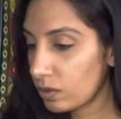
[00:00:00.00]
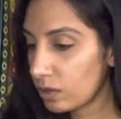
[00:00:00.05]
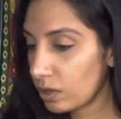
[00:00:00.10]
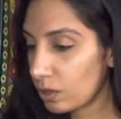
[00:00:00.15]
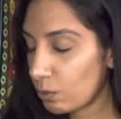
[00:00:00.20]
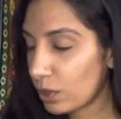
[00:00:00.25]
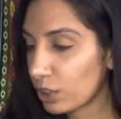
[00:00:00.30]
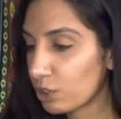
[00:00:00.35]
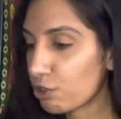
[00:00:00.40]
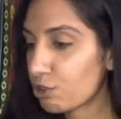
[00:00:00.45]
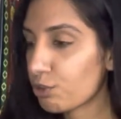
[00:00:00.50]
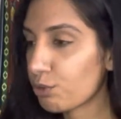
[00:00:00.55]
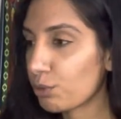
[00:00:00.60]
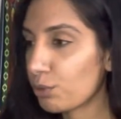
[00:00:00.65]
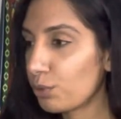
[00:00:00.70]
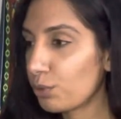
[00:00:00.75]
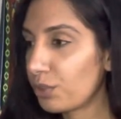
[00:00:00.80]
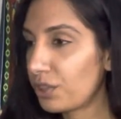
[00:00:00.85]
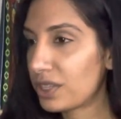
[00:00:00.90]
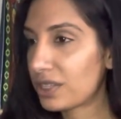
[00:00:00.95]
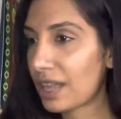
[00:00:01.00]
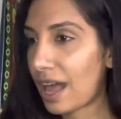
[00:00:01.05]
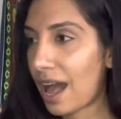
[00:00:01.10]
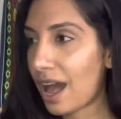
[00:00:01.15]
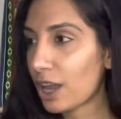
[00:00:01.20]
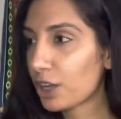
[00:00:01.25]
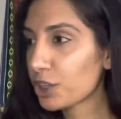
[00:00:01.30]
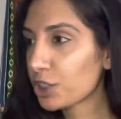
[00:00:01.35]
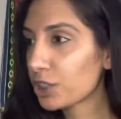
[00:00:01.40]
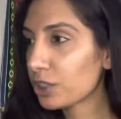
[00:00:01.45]
where truth is
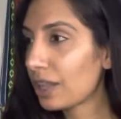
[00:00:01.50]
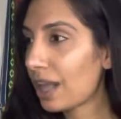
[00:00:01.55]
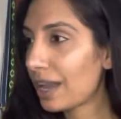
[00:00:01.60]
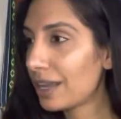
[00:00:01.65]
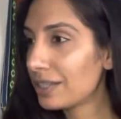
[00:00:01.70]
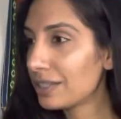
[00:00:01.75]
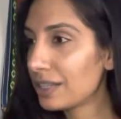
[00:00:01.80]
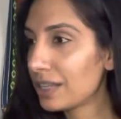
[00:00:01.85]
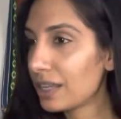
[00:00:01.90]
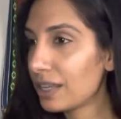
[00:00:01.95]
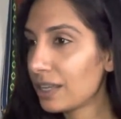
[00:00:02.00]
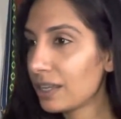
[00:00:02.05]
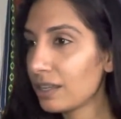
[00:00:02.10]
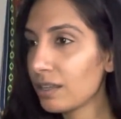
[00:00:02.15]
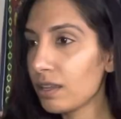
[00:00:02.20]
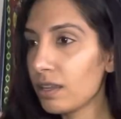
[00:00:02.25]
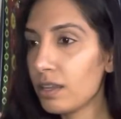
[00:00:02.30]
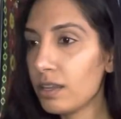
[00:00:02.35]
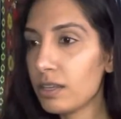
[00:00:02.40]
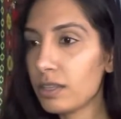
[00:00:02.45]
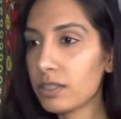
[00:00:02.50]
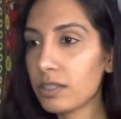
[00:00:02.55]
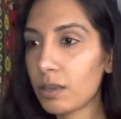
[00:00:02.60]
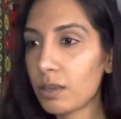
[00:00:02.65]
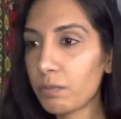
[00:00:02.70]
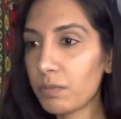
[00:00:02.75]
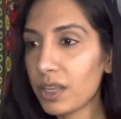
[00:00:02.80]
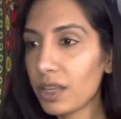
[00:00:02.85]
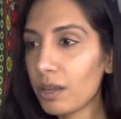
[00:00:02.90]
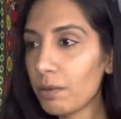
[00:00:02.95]
actualizing
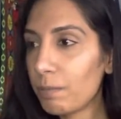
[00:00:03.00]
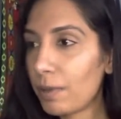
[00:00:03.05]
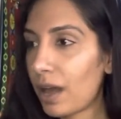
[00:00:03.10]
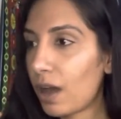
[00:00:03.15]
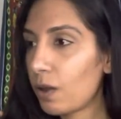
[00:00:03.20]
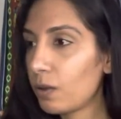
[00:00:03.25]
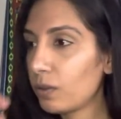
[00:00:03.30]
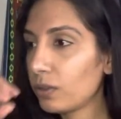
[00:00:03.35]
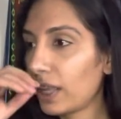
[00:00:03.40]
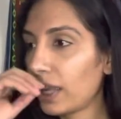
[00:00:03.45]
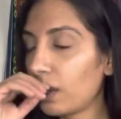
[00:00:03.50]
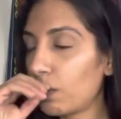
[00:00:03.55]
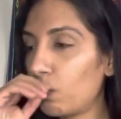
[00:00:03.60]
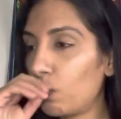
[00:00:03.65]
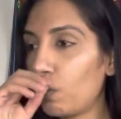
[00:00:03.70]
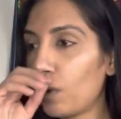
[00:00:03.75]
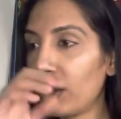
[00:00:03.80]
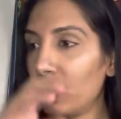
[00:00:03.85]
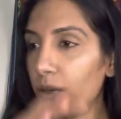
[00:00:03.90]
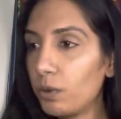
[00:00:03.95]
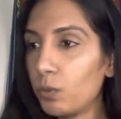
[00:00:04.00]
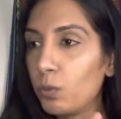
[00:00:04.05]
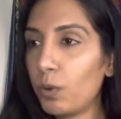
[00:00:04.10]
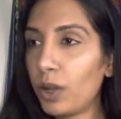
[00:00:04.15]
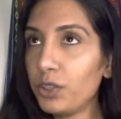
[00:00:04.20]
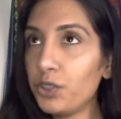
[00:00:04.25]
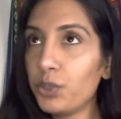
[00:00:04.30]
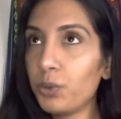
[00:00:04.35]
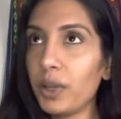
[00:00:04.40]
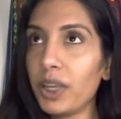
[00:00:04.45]
something about like what
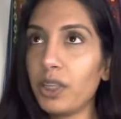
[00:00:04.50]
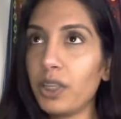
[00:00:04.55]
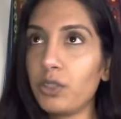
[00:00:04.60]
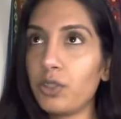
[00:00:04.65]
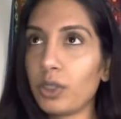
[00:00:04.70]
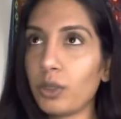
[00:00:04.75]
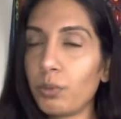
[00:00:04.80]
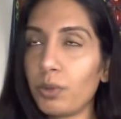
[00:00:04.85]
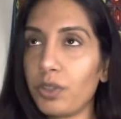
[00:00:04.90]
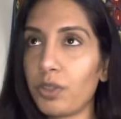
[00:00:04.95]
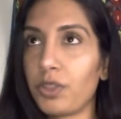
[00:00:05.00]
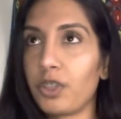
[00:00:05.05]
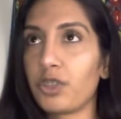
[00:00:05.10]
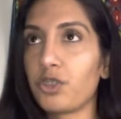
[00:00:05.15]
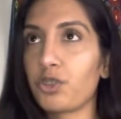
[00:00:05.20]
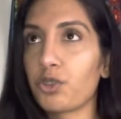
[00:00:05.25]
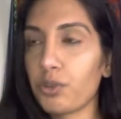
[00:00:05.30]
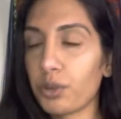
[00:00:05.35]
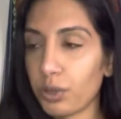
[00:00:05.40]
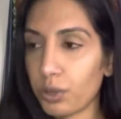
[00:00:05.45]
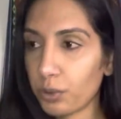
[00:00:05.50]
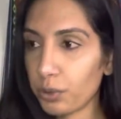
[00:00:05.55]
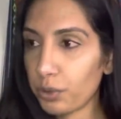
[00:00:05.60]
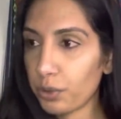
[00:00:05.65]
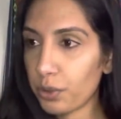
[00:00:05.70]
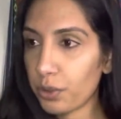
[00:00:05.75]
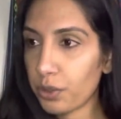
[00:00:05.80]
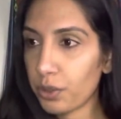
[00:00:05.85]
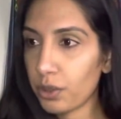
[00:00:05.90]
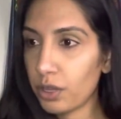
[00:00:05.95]
what do I do with the
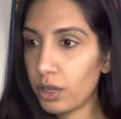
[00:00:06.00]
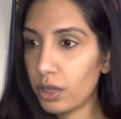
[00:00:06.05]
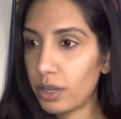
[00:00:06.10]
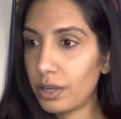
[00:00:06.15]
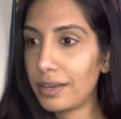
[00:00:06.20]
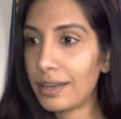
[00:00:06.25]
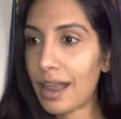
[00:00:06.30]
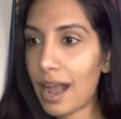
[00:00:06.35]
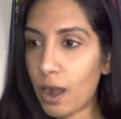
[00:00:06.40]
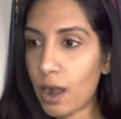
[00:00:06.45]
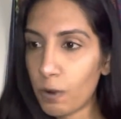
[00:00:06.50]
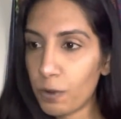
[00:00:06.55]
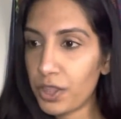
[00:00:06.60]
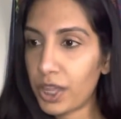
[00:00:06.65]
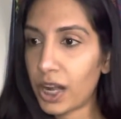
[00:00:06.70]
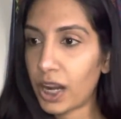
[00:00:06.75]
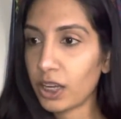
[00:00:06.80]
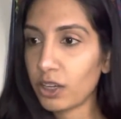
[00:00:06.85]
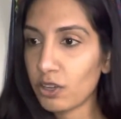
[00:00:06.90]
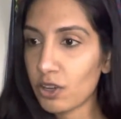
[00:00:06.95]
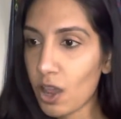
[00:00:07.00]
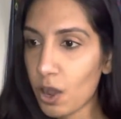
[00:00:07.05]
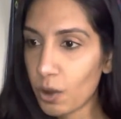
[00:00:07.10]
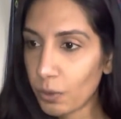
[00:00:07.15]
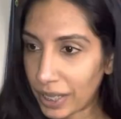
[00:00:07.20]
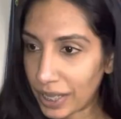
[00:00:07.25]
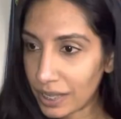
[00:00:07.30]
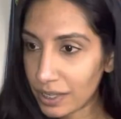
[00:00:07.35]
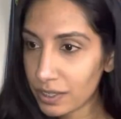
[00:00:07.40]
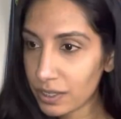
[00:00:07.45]
truth now that I know
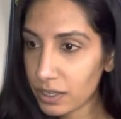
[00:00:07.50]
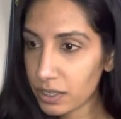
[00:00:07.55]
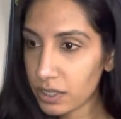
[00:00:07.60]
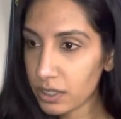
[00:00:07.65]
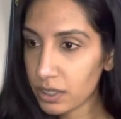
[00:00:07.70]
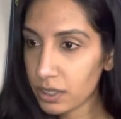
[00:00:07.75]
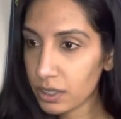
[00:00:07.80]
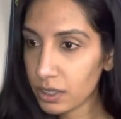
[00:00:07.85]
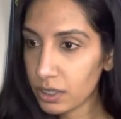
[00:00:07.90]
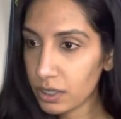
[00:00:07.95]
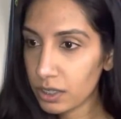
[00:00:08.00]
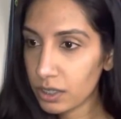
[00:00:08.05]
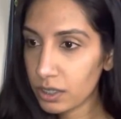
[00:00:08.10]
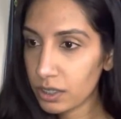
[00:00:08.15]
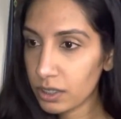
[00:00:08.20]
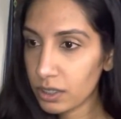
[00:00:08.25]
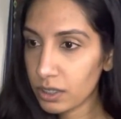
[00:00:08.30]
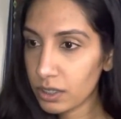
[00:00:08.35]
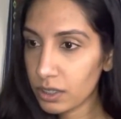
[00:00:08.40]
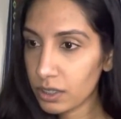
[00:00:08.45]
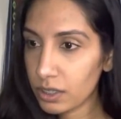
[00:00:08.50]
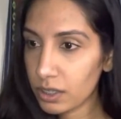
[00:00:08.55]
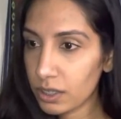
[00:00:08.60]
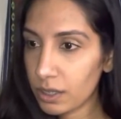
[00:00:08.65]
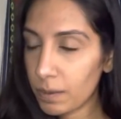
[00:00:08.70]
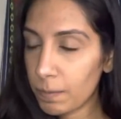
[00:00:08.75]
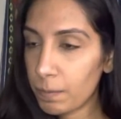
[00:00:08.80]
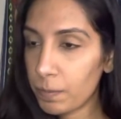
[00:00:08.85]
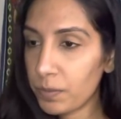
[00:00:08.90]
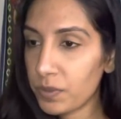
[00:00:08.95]
it
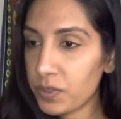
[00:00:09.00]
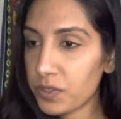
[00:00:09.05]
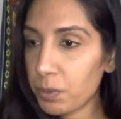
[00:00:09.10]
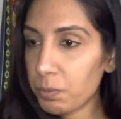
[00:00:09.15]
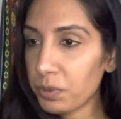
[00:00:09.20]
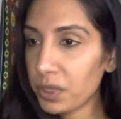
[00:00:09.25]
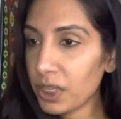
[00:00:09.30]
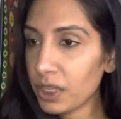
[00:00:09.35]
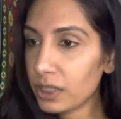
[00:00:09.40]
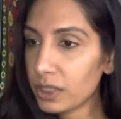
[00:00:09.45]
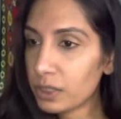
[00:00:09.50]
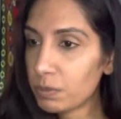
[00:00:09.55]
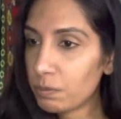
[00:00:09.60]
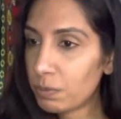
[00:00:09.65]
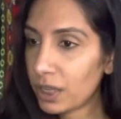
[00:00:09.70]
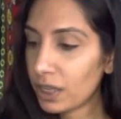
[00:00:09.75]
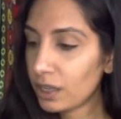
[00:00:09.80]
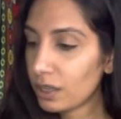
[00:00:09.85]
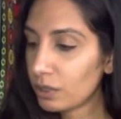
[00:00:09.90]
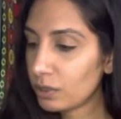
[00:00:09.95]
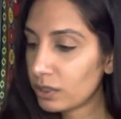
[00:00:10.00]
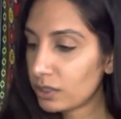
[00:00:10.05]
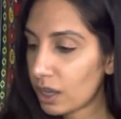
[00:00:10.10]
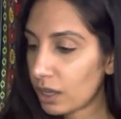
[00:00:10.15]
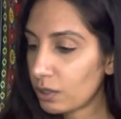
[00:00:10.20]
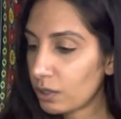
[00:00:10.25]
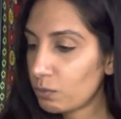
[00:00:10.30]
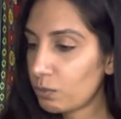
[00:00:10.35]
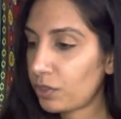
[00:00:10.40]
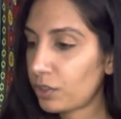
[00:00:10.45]
something is being
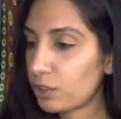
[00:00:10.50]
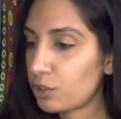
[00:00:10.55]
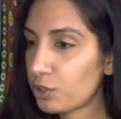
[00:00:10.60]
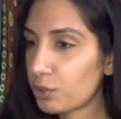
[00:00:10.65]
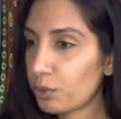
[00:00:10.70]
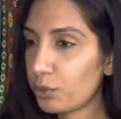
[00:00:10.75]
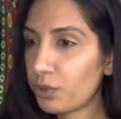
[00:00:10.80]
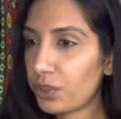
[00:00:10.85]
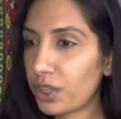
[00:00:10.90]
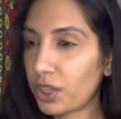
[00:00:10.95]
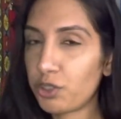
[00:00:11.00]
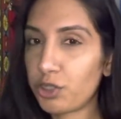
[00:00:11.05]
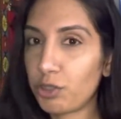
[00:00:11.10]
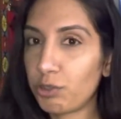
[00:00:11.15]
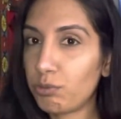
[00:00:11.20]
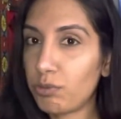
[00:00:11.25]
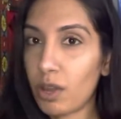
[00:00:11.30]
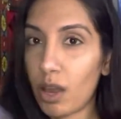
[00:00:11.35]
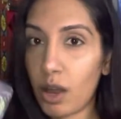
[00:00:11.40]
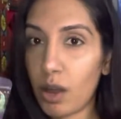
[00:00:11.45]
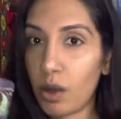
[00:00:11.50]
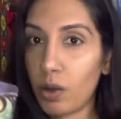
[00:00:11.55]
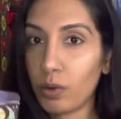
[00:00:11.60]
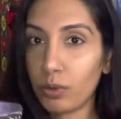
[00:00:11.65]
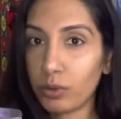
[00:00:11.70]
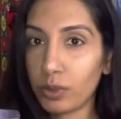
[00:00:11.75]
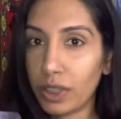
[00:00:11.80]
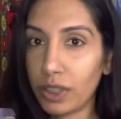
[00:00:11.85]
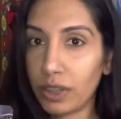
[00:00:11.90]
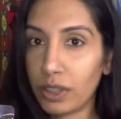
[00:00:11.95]
done with the truth that you
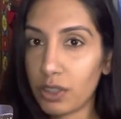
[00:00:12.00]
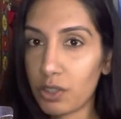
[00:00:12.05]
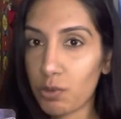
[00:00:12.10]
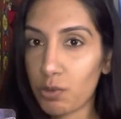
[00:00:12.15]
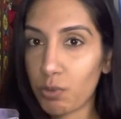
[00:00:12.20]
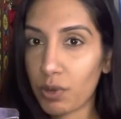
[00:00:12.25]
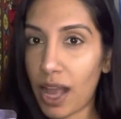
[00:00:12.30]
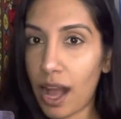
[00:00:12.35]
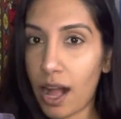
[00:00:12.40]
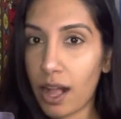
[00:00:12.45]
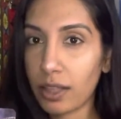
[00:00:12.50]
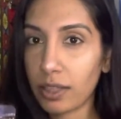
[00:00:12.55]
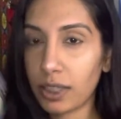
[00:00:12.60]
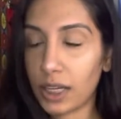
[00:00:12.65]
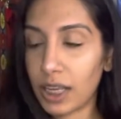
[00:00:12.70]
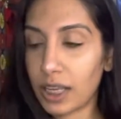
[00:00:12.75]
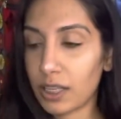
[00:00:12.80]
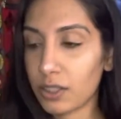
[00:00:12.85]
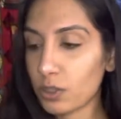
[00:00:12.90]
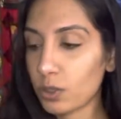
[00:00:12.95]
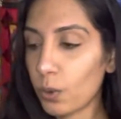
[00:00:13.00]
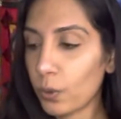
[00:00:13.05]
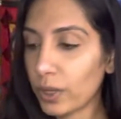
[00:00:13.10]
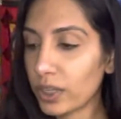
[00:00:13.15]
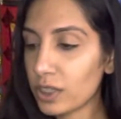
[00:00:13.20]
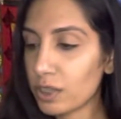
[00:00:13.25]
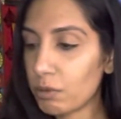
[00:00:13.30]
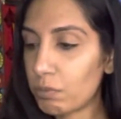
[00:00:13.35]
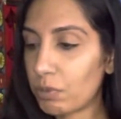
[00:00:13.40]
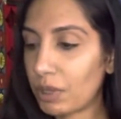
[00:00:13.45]
know in this reality it's
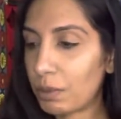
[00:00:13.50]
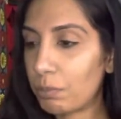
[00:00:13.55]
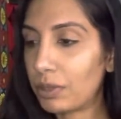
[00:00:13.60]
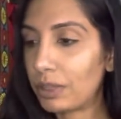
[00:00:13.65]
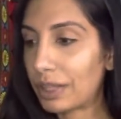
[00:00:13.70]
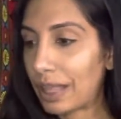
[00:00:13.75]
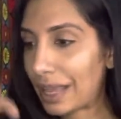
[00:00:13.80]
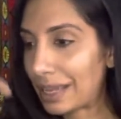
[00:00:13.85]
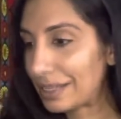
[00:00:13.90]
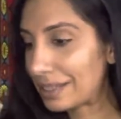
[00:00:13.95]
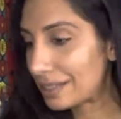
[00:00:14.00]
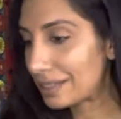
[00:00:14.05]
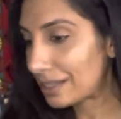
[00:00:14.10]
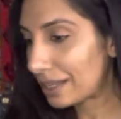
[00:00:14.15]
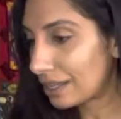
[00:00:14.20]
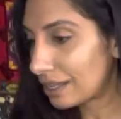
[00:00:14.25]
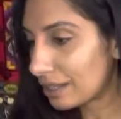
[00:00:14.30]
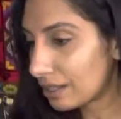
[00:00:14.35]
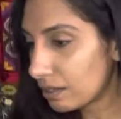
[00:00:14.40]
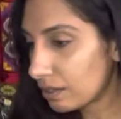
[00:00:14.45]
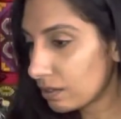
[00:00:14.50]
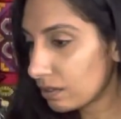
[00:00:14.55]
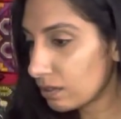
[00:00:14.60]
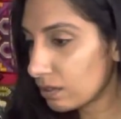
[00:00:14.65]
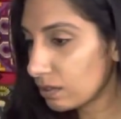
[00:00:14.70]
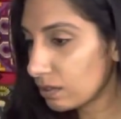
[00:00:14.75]
going to be planted